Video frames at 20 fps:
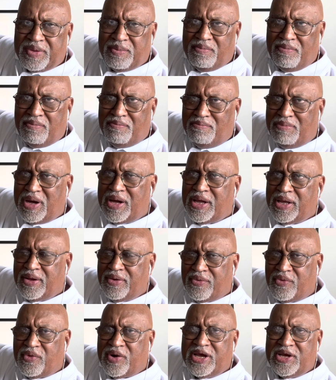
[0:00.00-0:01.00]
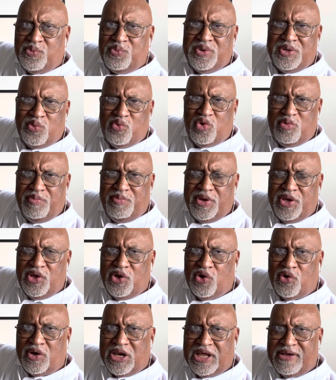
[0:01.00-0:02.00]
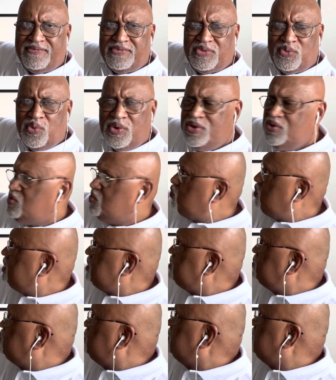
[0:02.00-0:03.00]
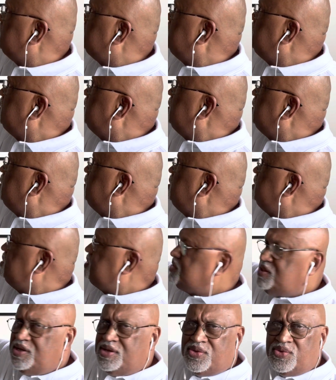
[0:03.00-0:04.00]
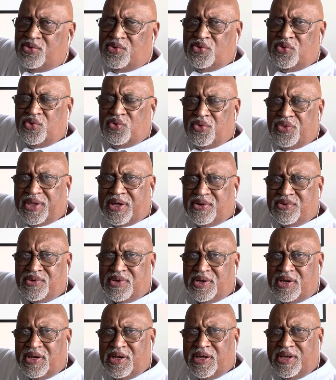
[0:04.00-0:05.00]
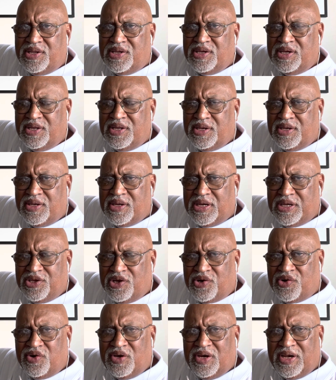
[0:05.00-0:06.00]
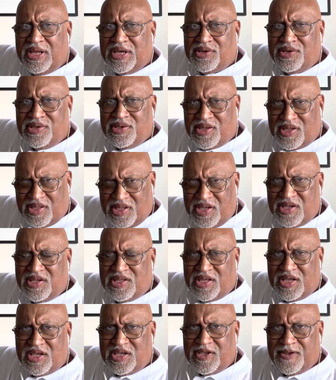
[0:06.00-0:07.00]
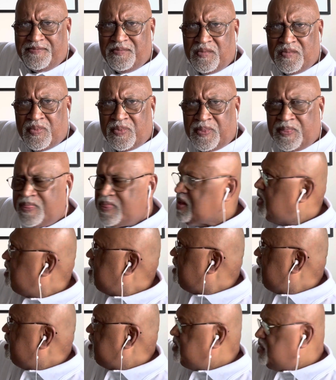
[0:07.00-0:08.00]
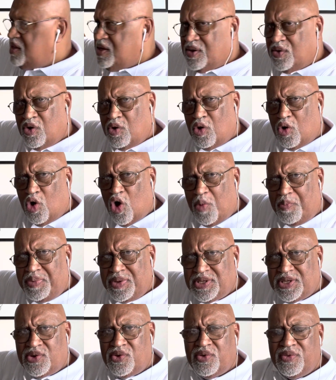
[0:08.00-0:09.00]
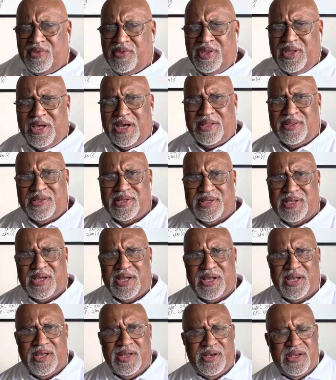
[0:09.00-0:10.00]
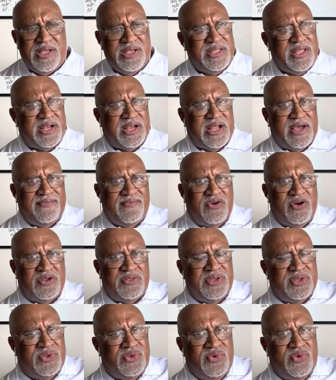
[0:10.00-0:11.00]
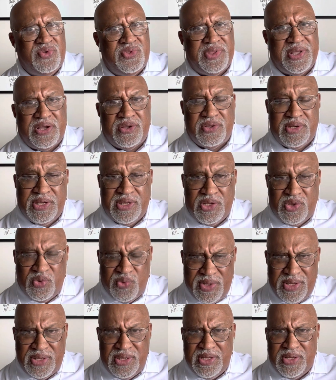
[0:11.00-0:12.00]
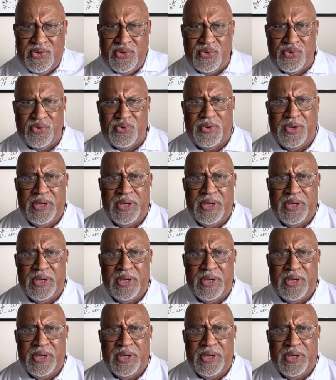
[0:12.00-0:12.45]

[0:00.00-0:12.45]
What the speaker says: my right, which would be your left when you're watching, is the 2018 general election statistics. And then opposite on the other side is that I've got the 2022